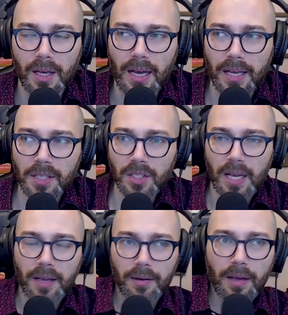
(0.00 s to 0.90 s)
I guess
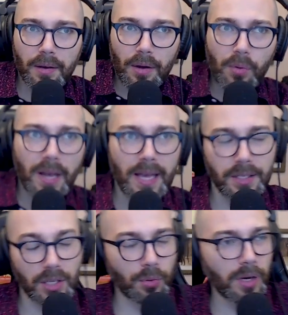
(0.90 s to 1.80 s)
I want to
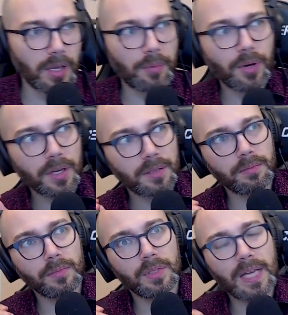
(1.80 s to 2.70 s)
ask, we're gonna
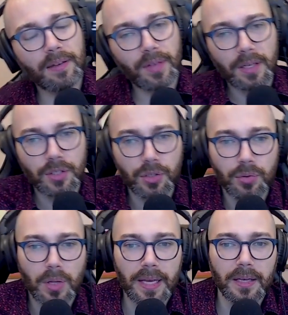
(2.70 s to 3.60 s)
dive
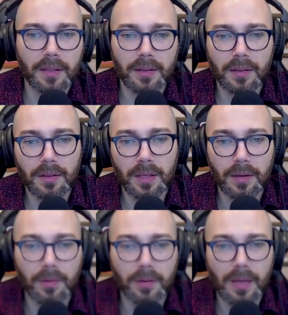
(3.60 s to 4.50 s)
into like
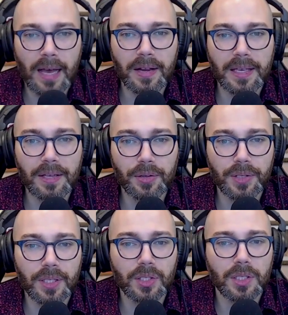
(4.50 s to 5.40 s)
how to gear
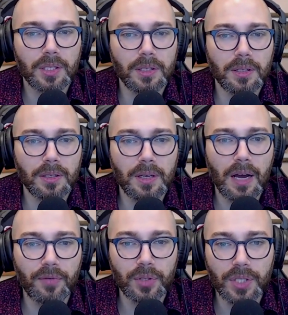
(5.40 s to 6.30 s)
this
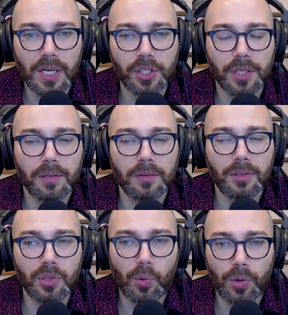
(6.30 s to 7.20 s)
conversation
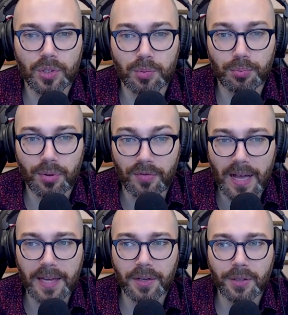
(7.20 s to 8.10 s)
towards
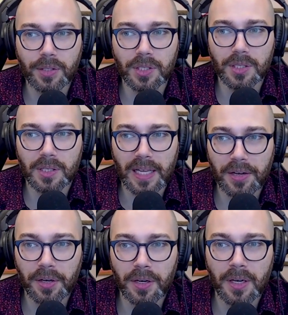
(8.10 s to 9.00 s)
providers
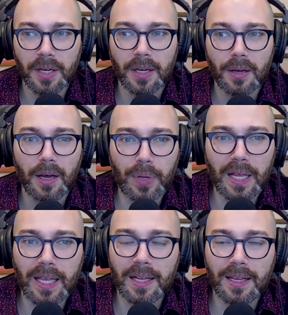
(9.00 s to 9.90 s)
later,
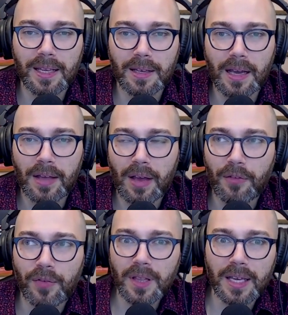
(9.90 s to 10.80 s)
but I
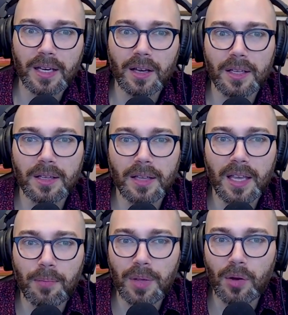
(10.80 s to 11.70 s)
feel like it
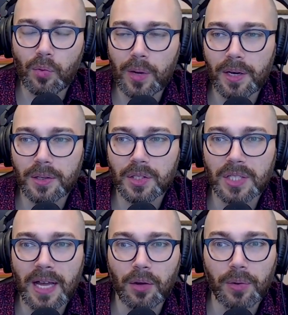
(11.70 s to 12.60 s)
can be a weird
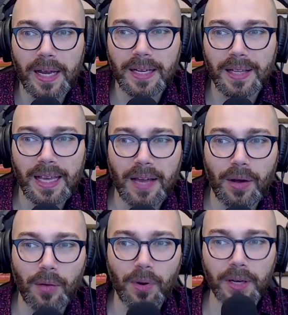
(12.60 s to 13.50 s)
sell, right? Like I want